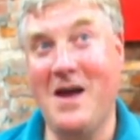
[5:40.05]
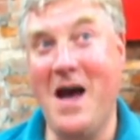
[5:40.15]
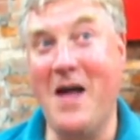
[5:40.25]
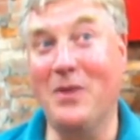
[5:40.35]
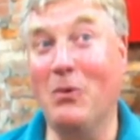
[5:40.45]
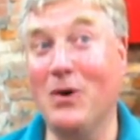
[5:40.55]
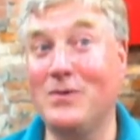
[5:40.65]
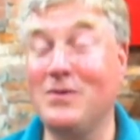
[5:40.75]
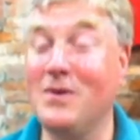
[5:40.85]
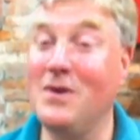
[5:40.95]
And there
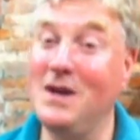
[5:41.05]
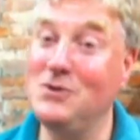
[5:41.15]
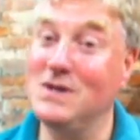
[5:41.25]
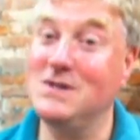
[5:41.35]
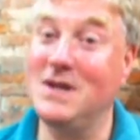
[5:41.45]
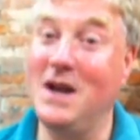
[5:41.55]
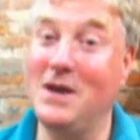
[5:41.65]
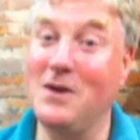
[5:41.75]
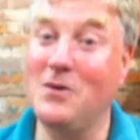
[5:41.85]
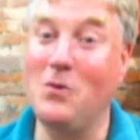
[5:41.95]
was,
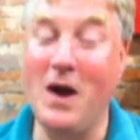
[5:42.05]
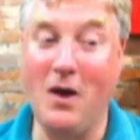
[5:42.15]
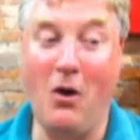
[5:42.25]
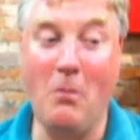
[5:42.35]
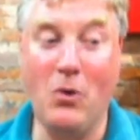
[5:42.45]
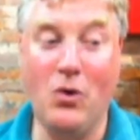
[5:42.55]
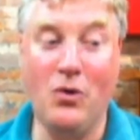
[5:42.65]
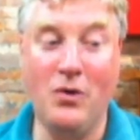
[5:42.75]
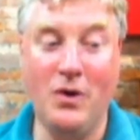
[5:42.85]
interestingly, quite a lot more